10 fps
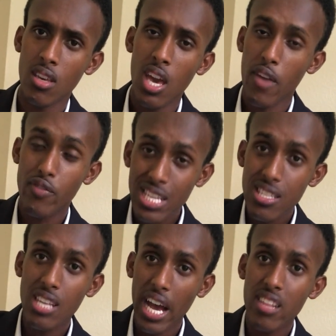If this
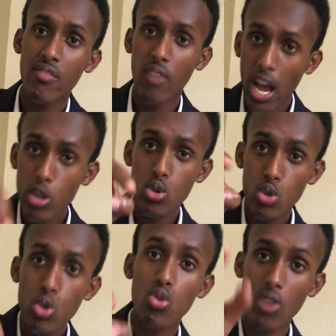is adding value to
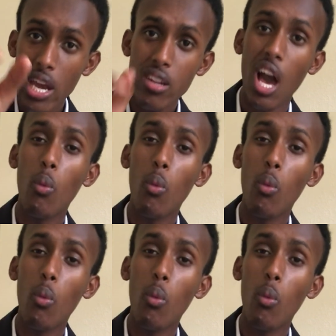you right now,